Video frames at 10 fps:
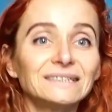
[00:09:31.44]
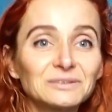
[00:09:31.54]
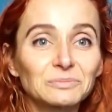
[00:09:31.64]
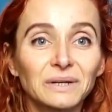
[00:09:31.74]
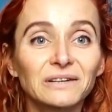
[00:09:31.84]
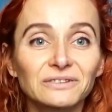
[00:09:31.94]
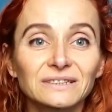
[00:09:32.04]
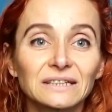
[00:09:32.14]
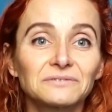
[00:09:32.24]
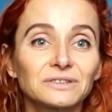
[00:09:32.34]
it's a
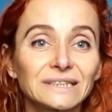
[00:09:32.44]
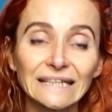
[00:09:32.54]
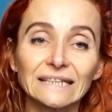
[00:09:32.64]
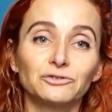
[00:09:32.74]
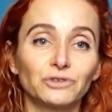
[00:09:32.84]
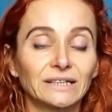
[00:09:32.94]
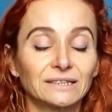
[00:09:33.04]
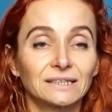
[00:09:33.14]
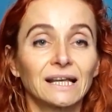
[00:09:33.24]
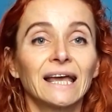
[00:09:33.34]
perfect everyday
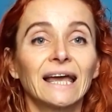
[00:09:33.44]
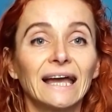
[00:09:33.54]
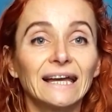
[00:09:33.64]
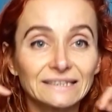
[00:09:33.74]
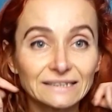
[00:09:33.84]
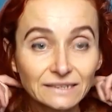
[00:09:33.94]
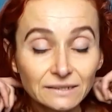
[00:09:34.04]
dress. And